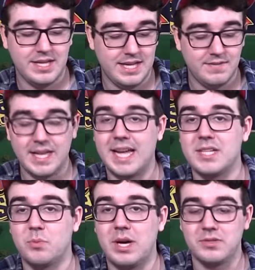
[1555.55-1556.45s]
in the evening
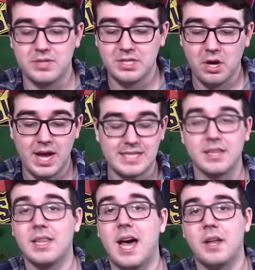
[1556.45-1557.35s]
as well. So this car has
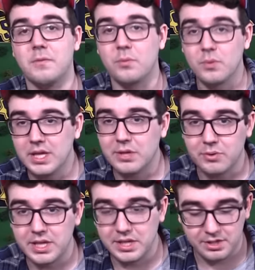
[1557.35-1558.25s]
a lot of really,
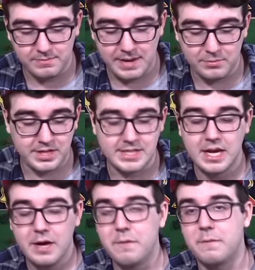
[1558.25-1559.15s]
really good memories
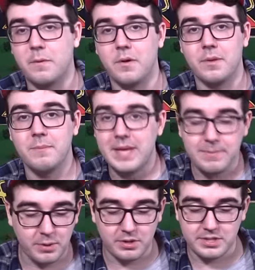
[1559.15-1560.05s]
for me
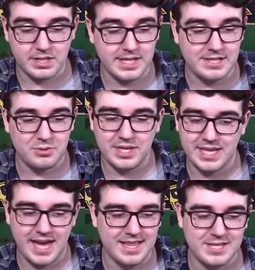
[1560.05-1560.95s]
personally. So
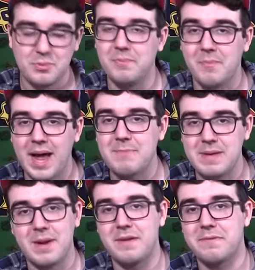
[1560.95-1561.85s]
this one might be my